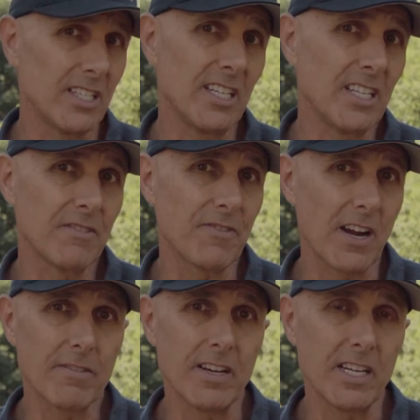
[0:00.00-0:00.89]
digging the
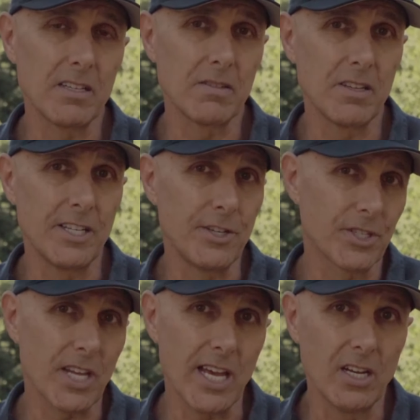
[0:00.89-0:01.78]
fire ring in your
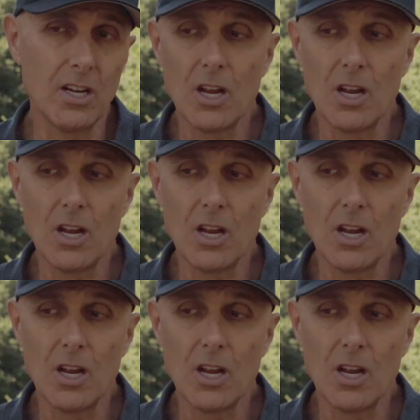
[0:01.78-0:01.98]
site.